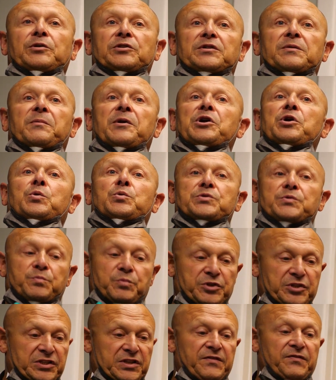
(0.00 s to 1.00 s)
Somebody who's
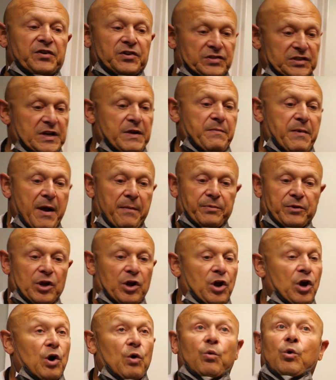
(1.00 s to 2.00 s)
with severe sleep apnea